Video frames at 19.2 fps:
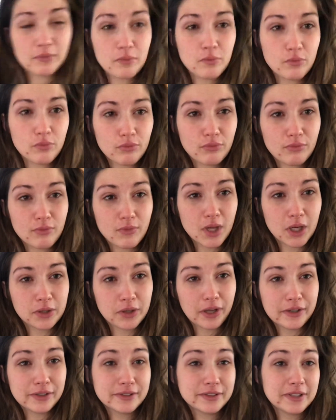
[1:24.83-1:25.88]
our
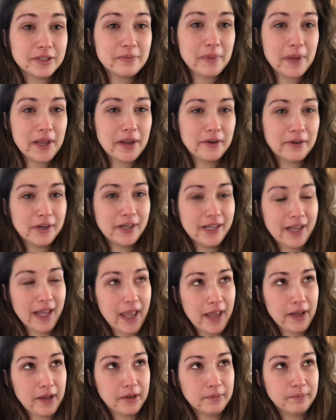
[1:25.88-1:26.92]
daughter's gonna be here any
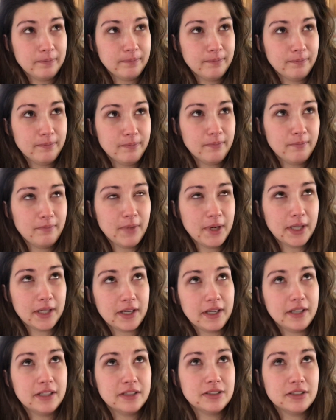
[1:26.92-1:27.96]
day. And it
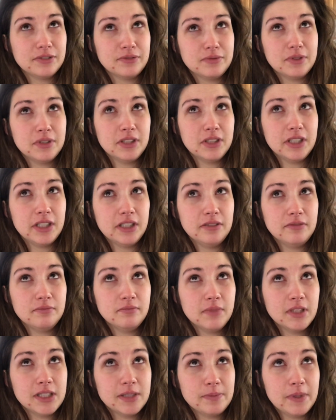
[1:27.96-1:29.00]
kind of just really
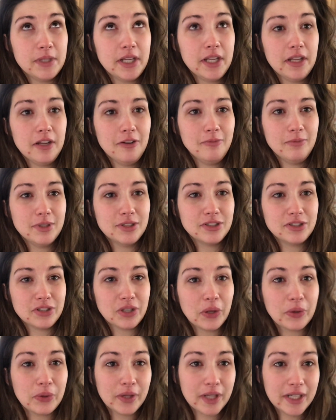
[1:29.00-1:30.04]
has been hitting me
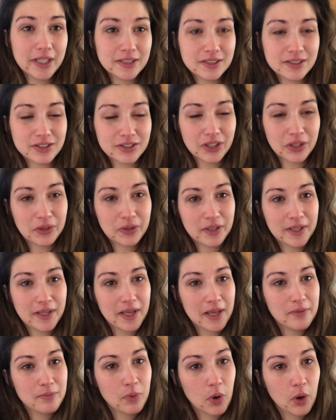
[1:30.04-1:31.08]
slowly
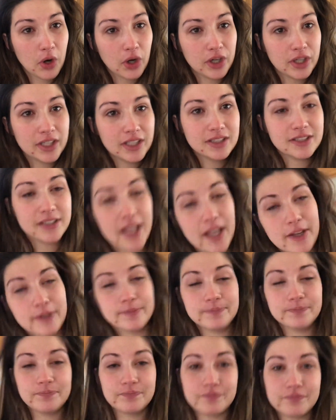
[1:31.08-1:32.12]
and more each day.
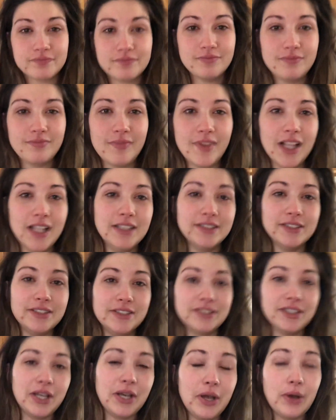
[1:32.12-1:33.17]

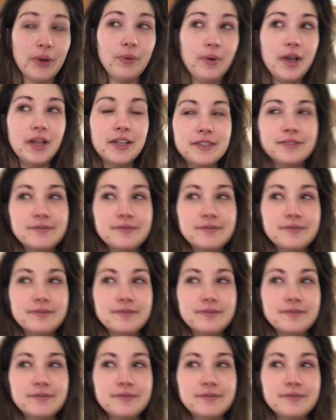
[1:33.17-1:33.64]
So,